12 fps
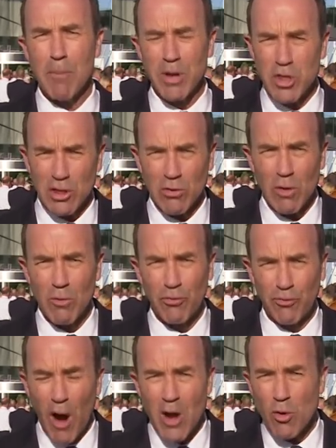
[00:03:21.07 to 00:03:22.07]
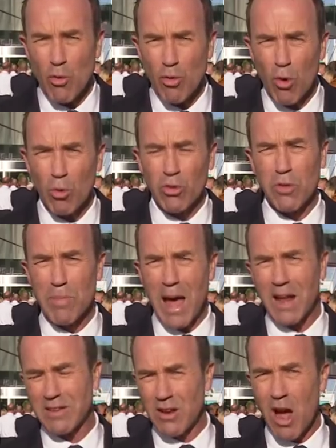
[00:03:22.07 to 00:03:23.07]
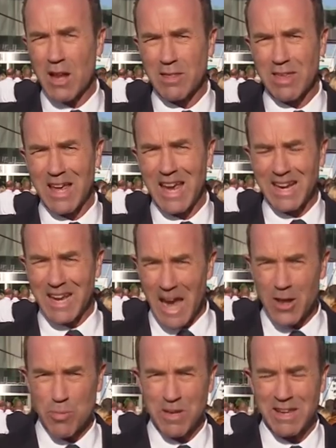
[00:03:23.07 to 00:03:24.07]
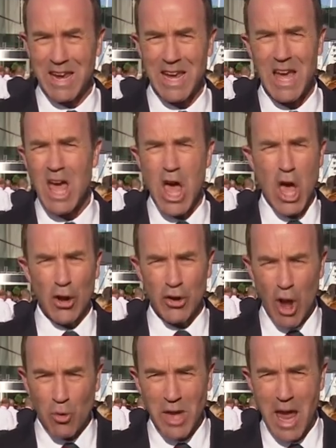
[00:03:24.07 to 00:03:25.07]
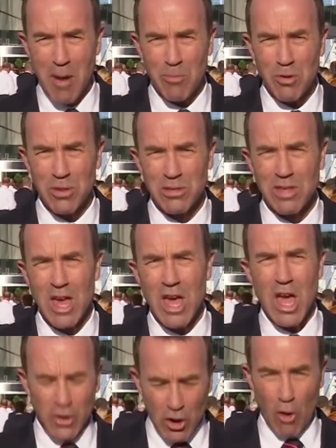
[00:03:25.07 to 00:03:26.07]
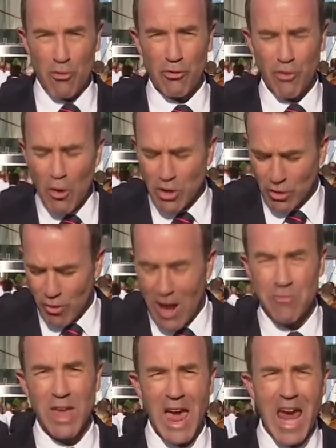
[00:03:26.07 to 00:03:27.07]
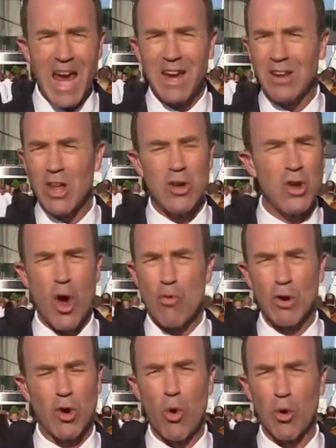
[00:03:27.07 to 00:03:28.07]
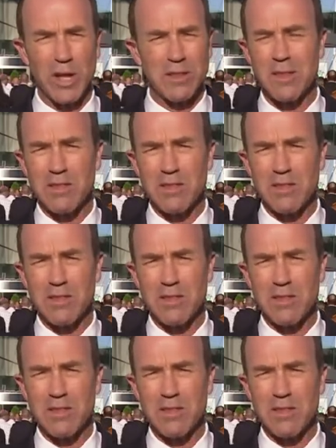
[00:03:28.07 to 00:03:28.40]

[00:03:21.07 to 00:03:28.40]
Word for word: But just final rules about tonight's engagement here: no cameras, no photographs and no recordings.